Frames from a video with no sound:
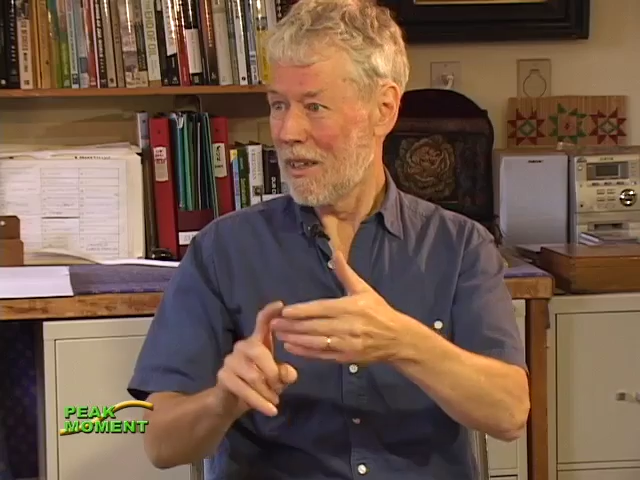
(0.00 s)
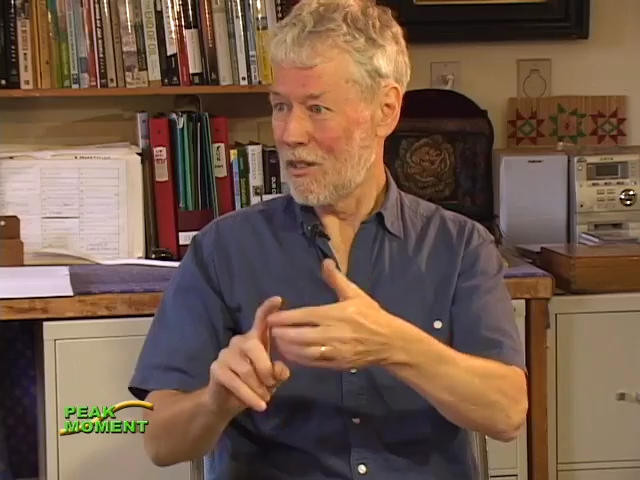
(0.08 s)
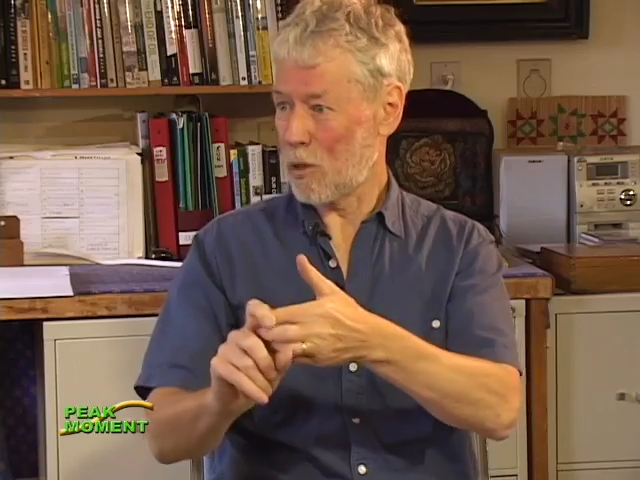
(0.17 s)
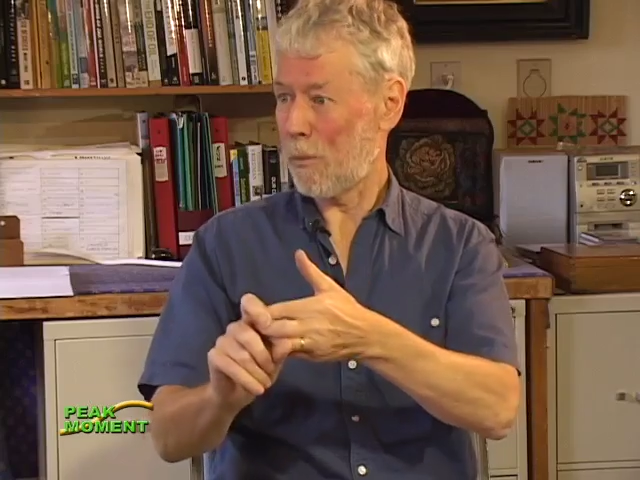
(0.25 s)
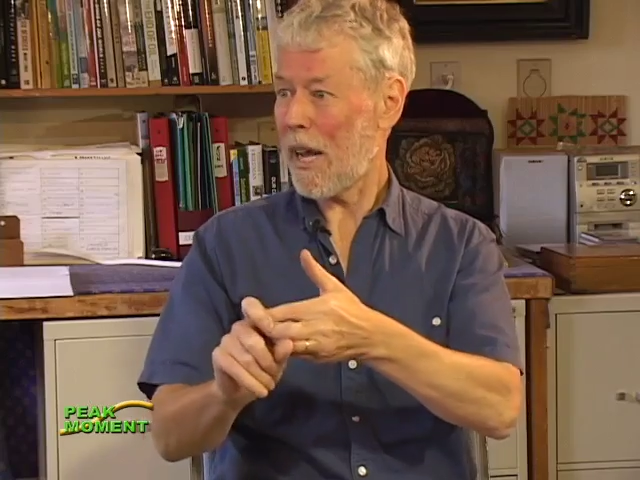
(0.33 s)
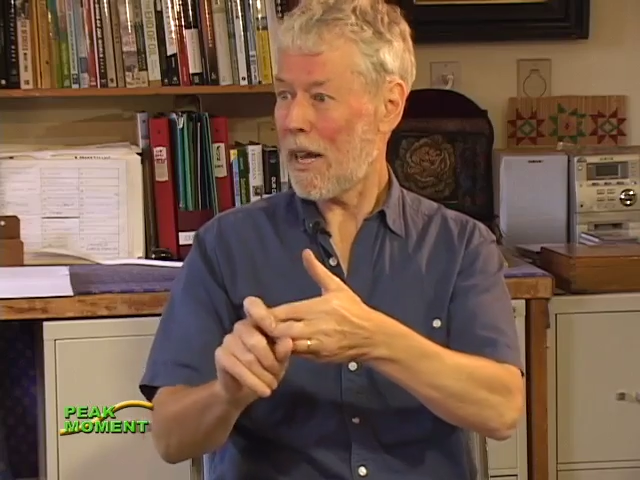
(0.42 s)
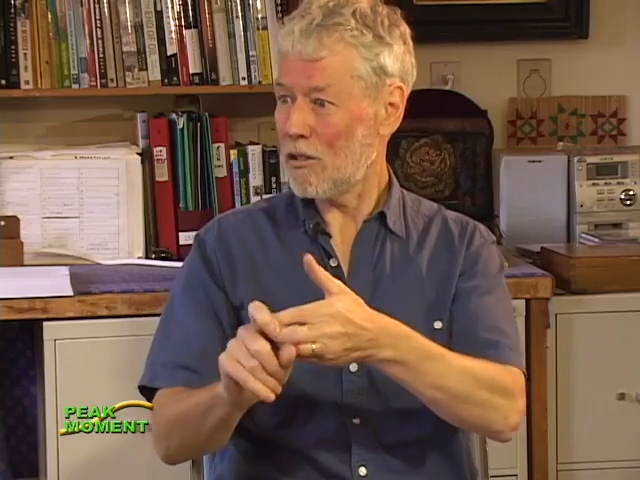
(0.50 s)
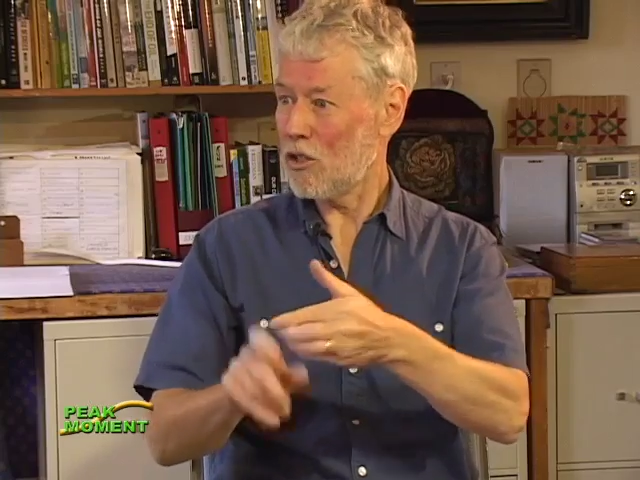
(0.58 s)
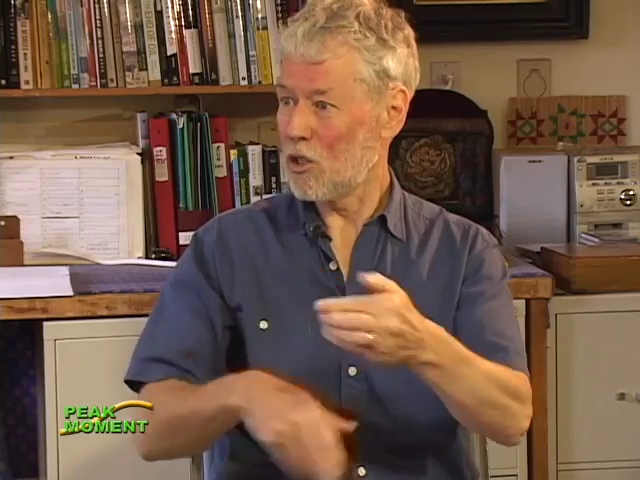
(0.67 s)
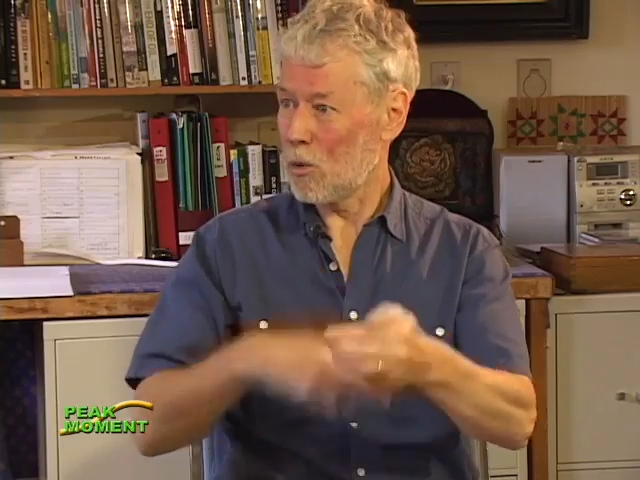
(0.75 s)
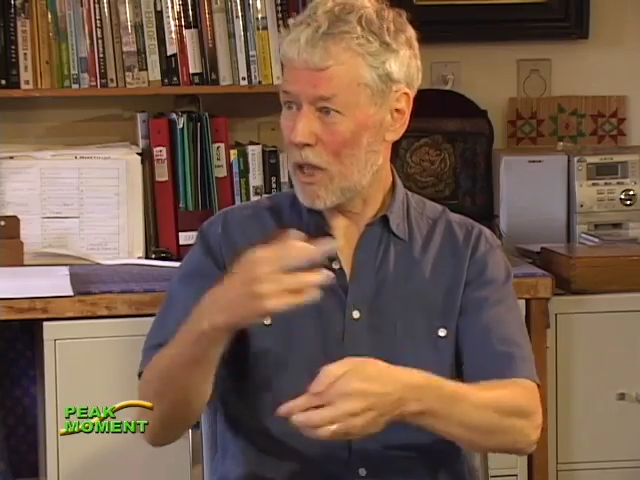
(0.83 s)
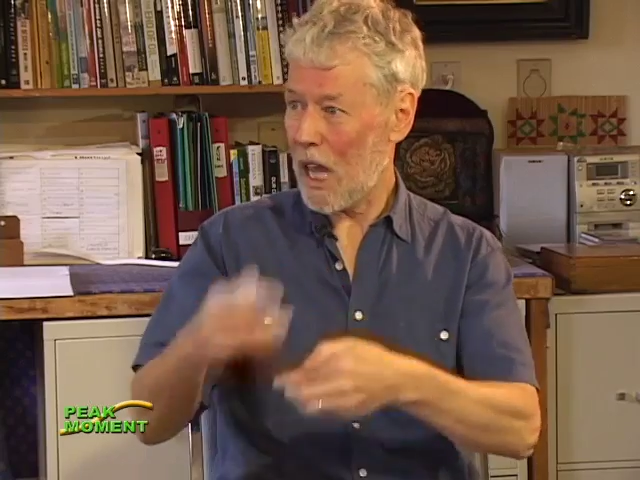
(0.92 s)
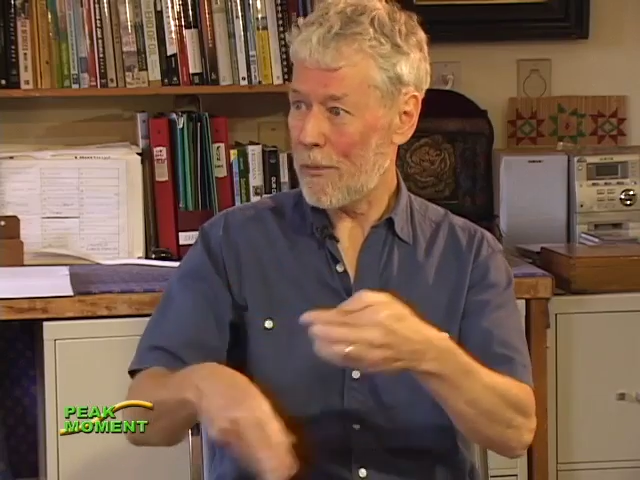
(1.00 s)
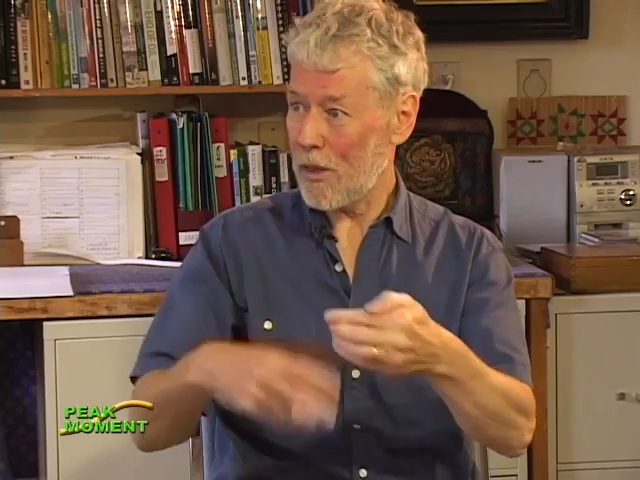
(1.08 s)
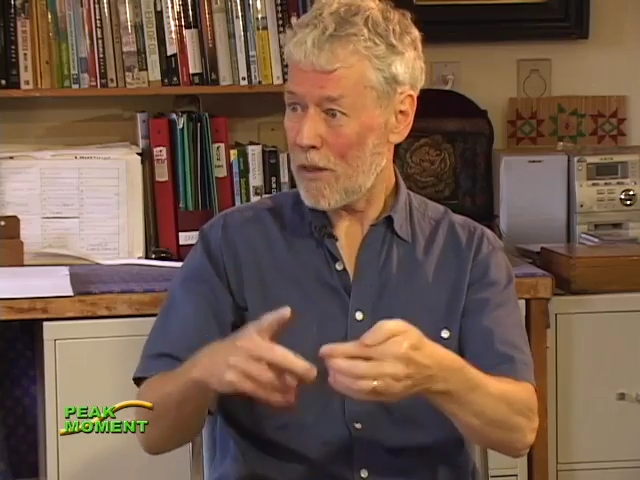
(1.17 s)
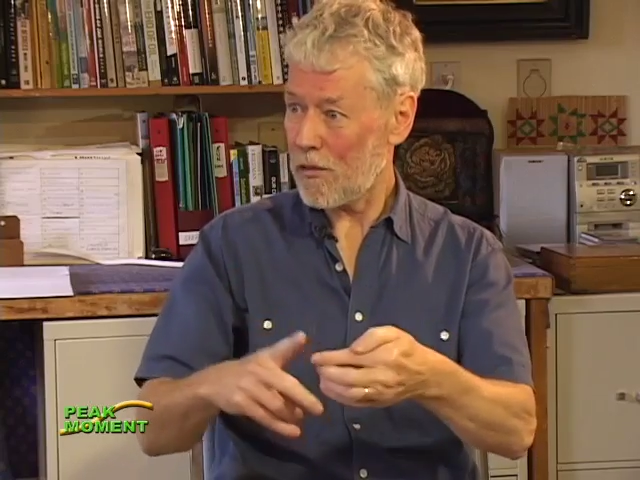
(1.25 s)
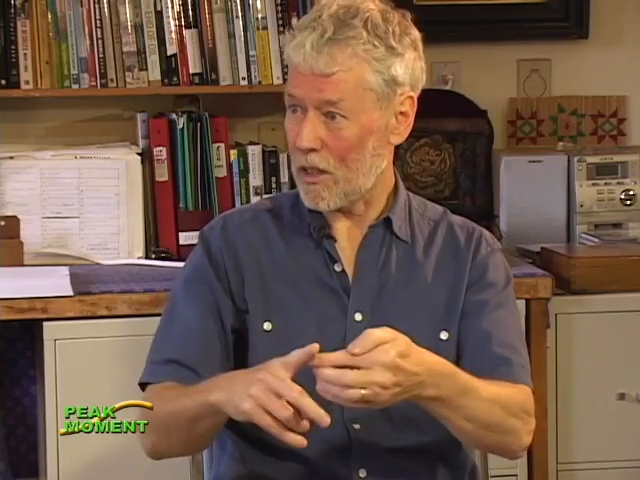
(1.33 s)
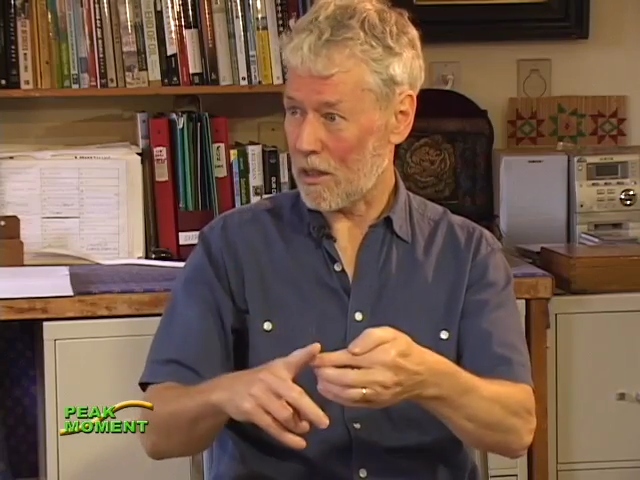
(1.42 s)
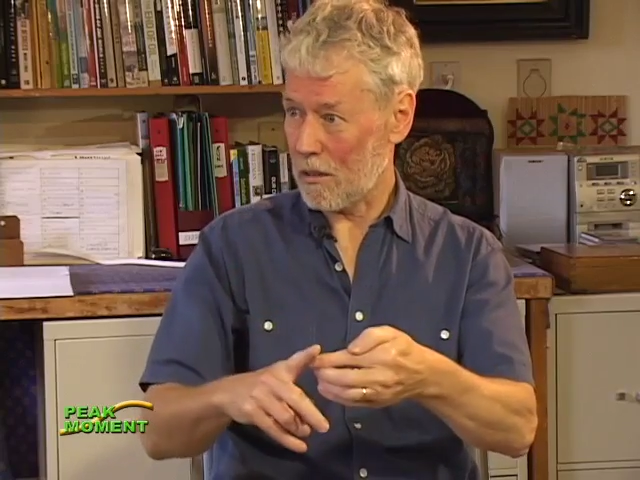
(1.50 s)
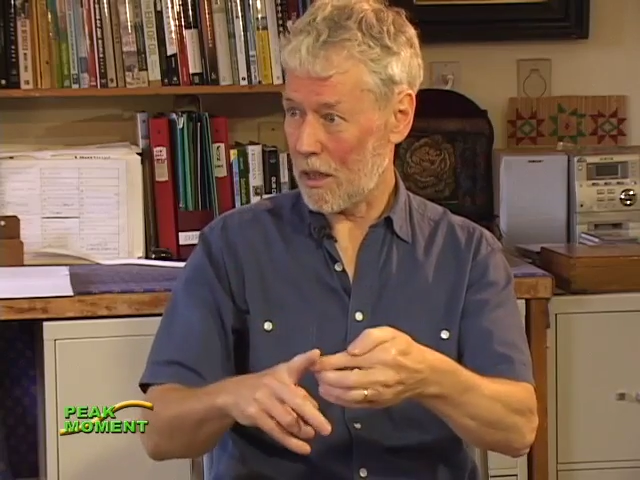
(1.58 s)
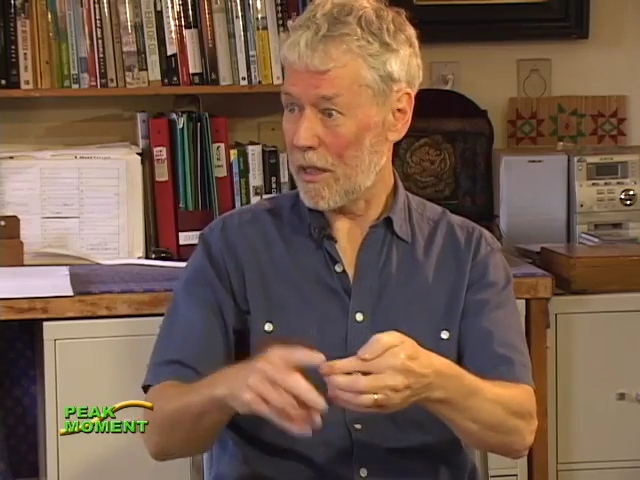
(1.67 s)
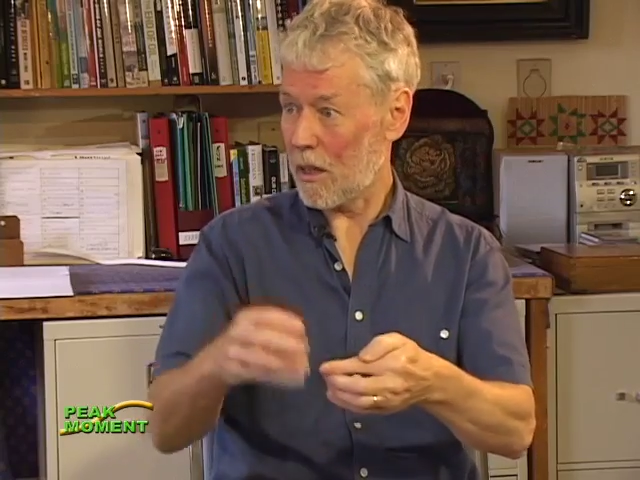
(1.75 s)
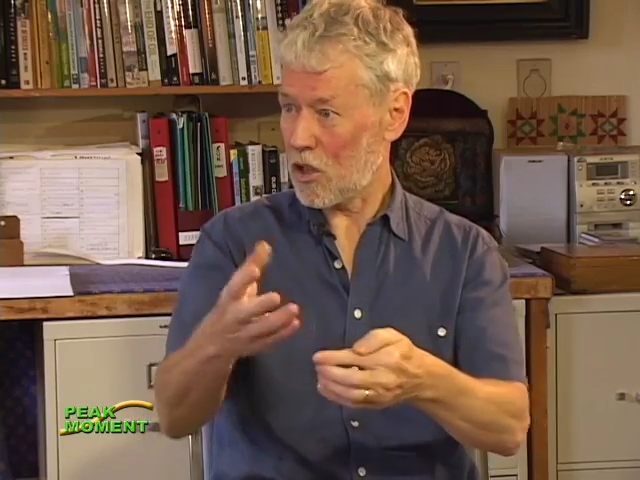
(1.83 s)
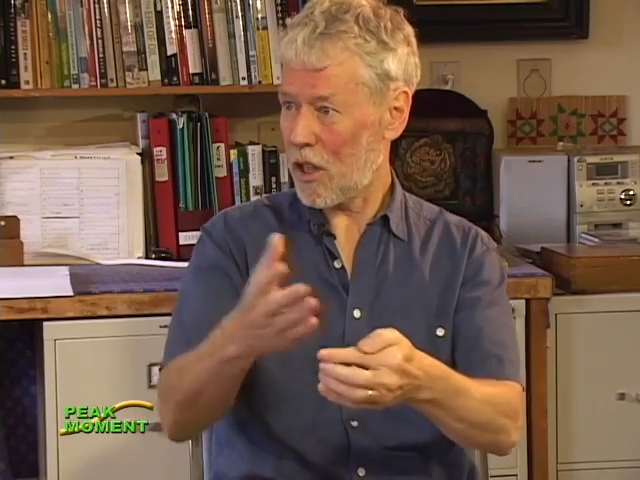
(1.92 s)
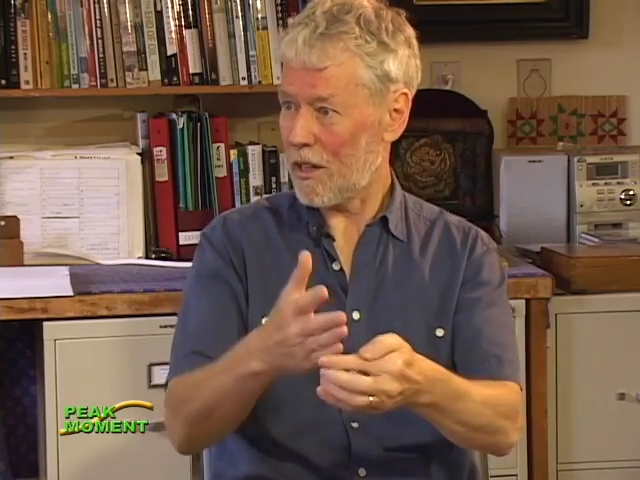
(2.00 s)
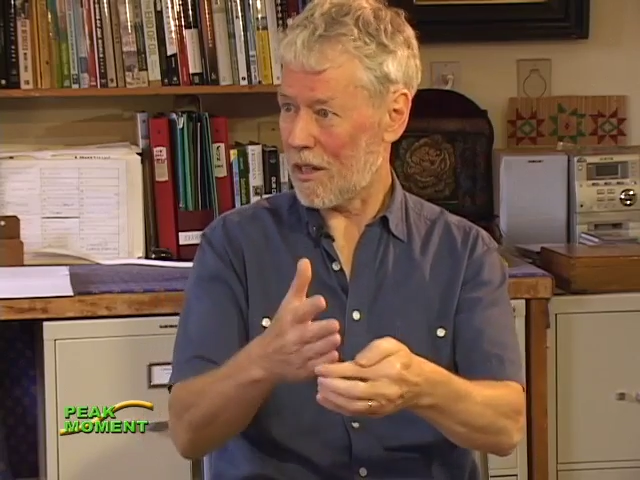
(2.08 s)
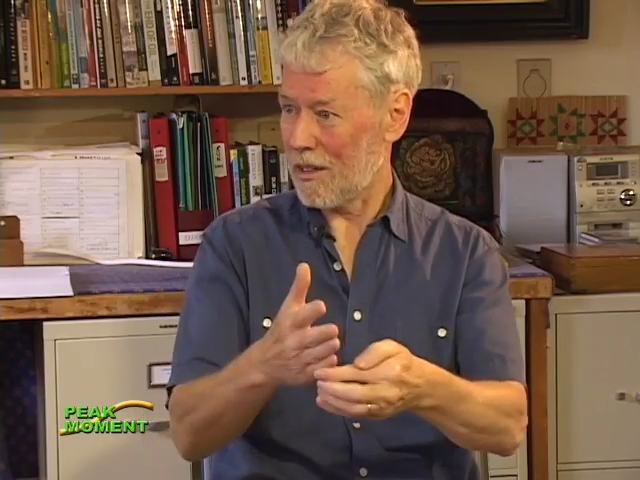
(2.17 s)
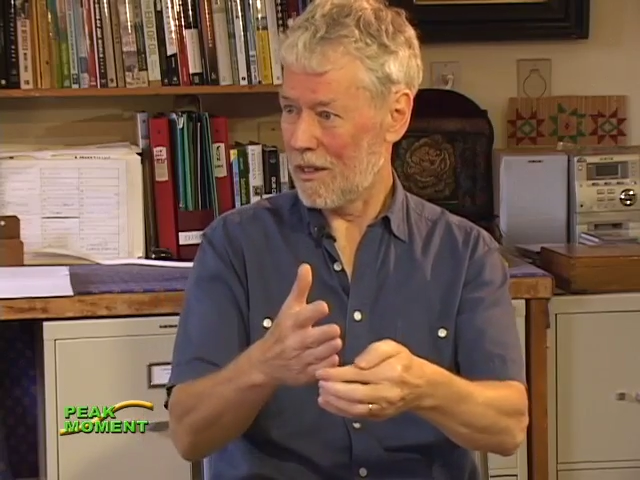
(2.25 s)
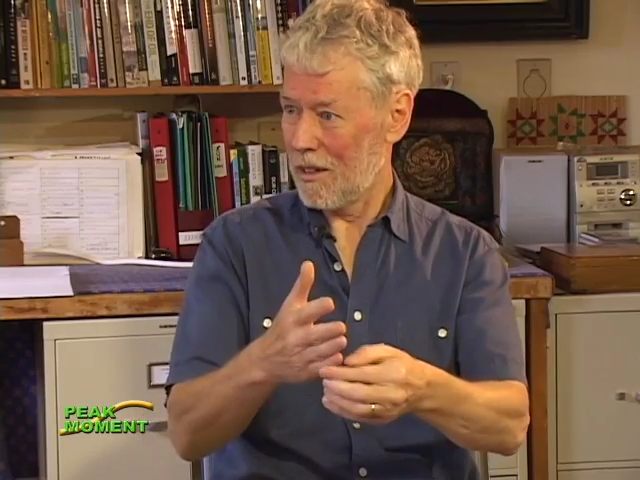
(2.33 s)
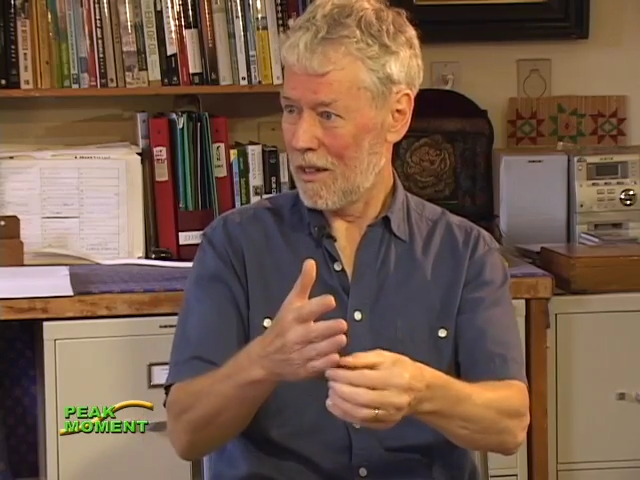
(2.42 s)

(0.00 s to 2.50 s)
and Japan to do all the heavy lifting, and now China.